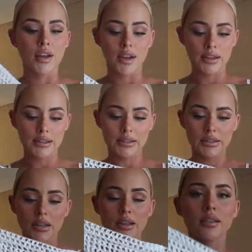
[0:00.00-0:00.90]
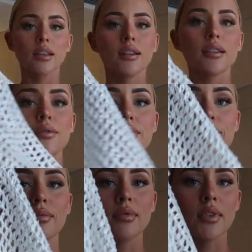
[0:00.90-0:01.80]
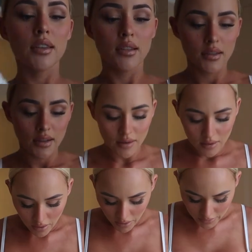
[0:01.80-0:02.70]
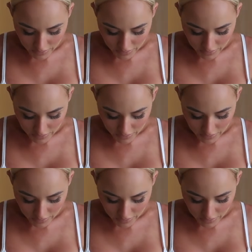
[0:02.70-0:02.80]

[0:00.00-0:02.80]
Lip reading: It's like, I don't know,